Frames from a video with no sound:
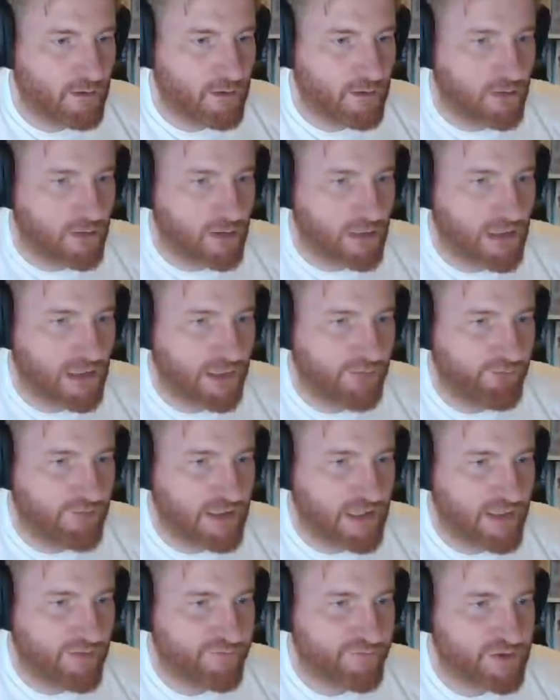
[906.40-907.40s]
And then we
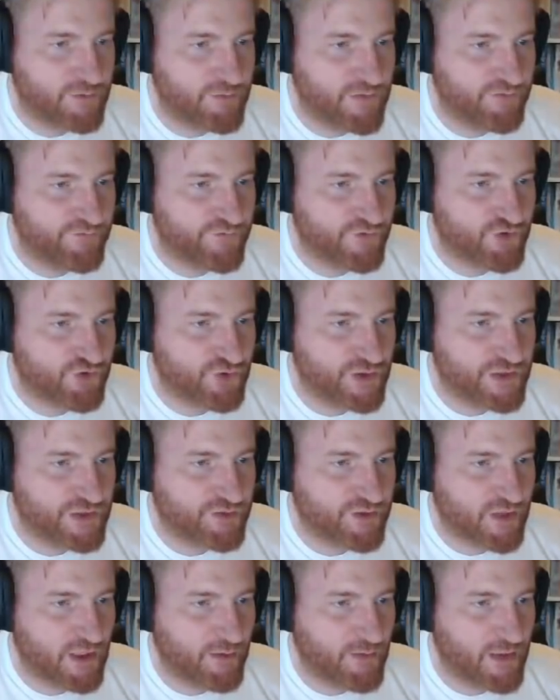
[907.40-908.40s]
have some infantry to
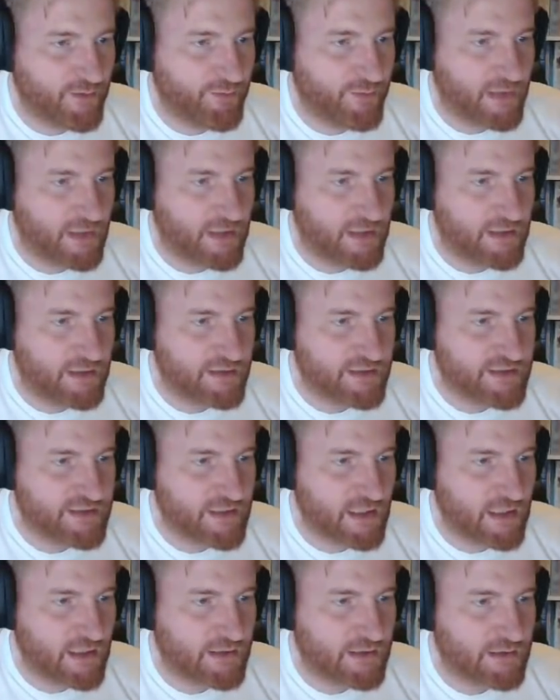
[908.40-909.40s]
come up and
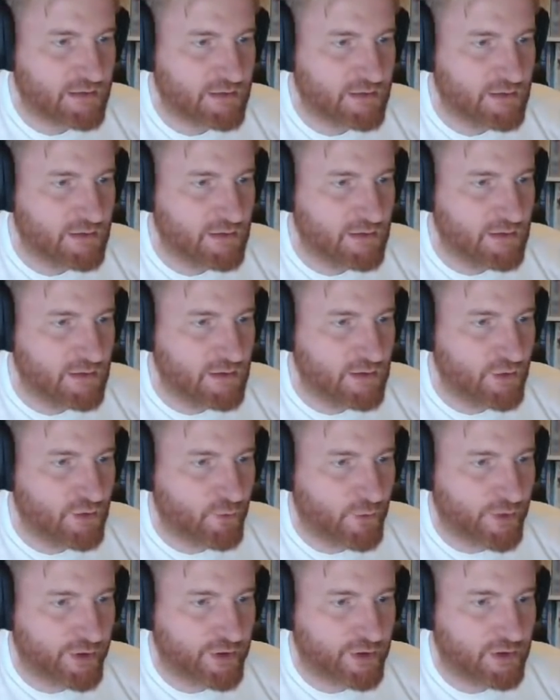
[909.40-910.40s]
start
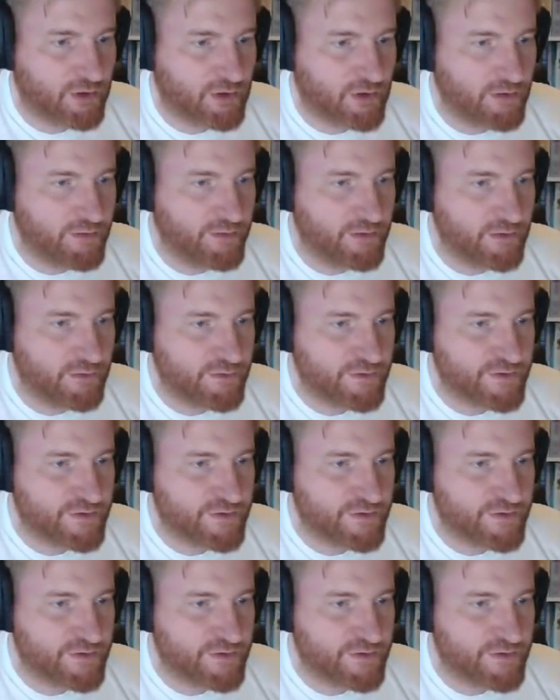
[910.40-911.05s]
working on those